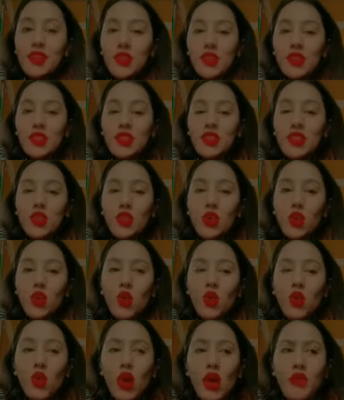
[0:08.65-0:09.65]

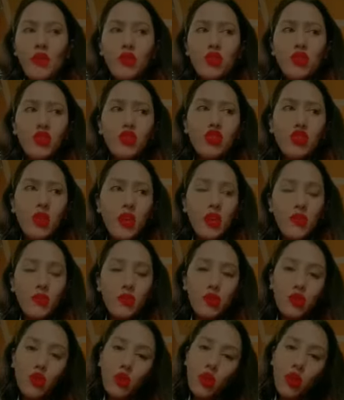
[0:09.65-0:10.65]
So I want to share with
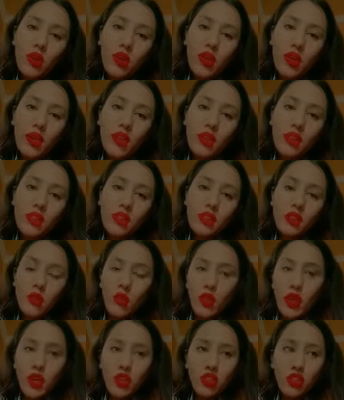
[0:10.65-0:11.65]
you all guys what
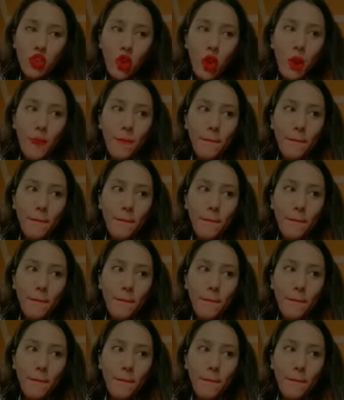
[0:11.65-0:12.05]
I shop.